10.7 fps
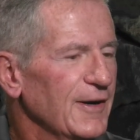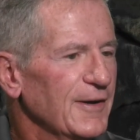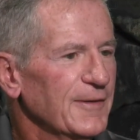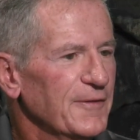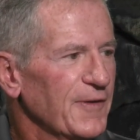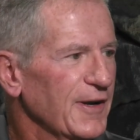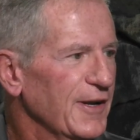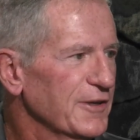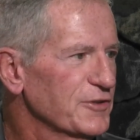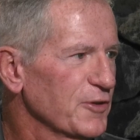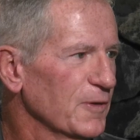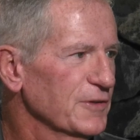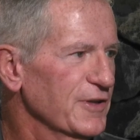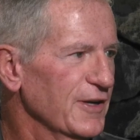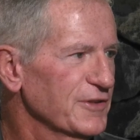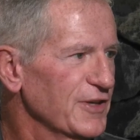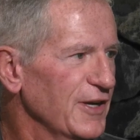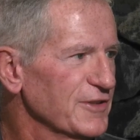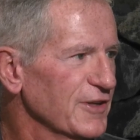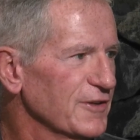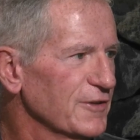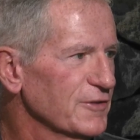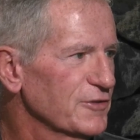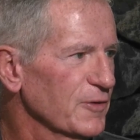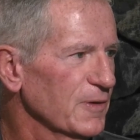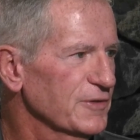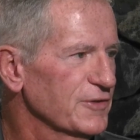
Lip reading: If I'd had shorts, I'd have changed into the shorts.